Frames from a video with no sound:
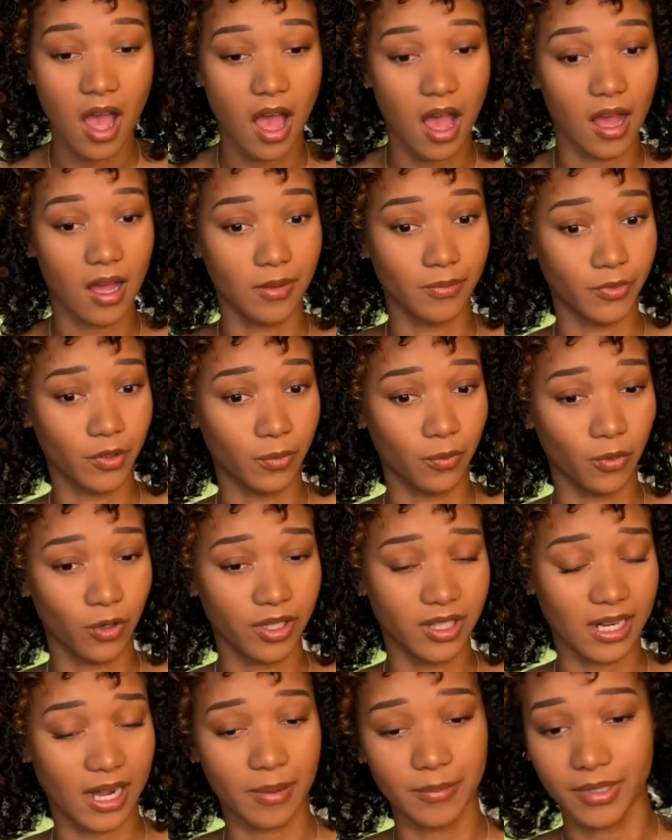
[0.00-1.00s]
the more
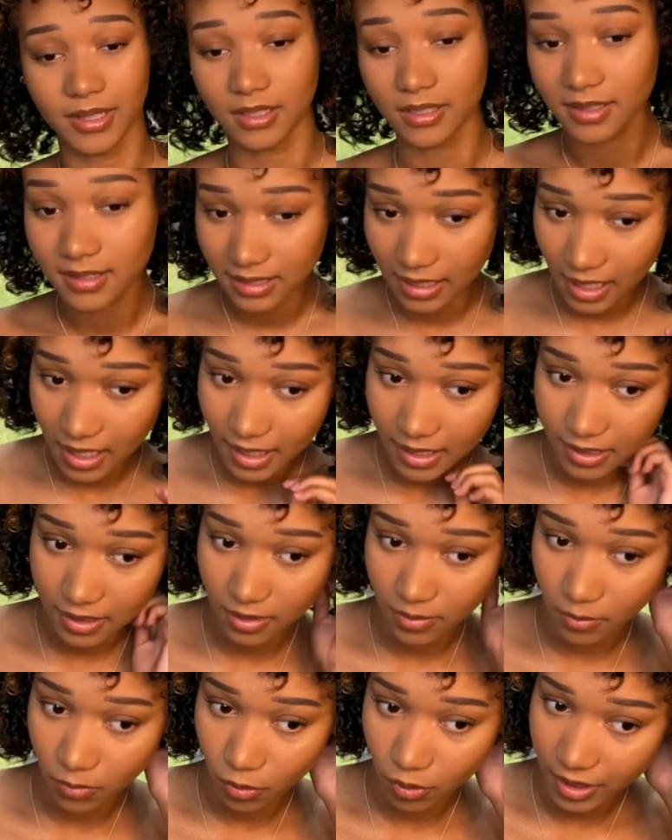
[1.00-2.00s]
that I'm in the sun and
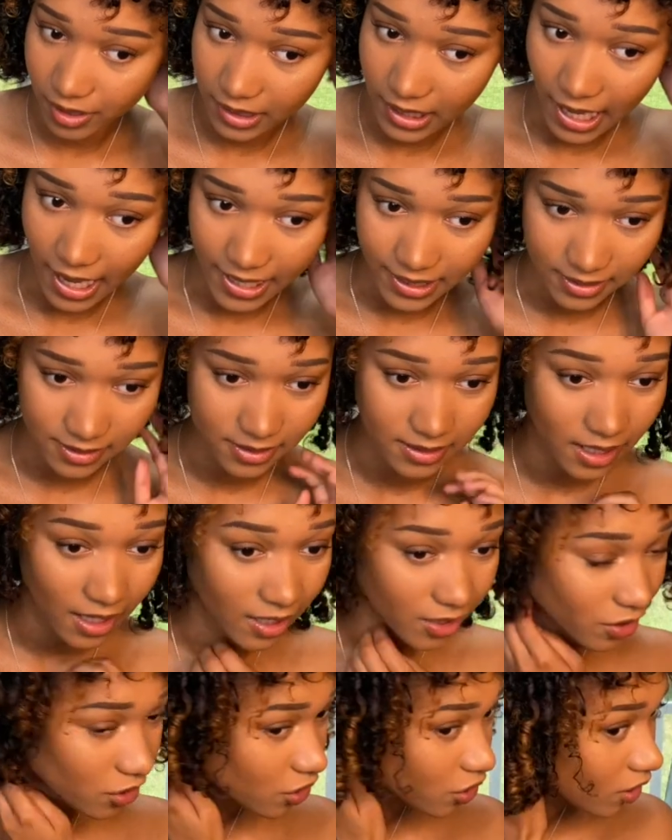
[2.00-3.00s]
the more that it's
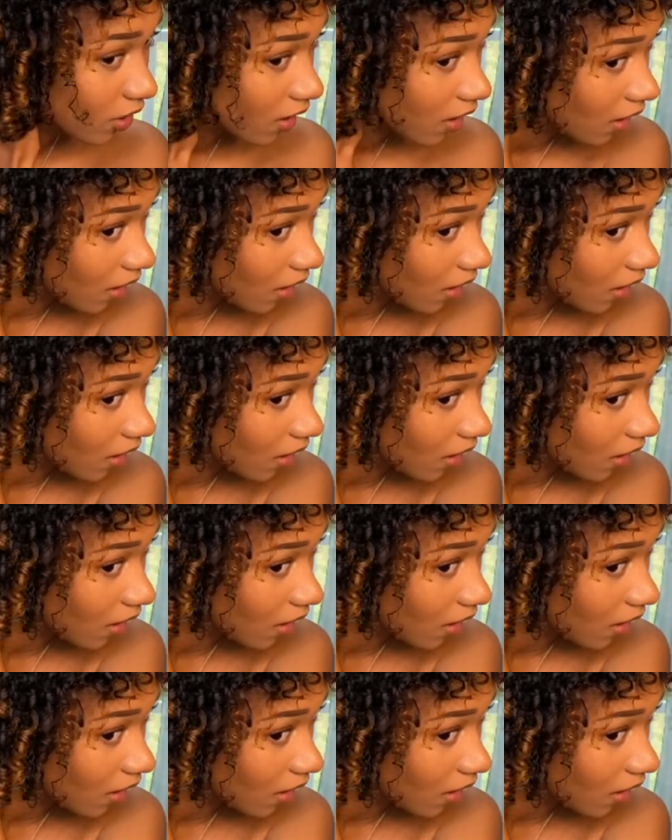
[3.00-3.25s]
touched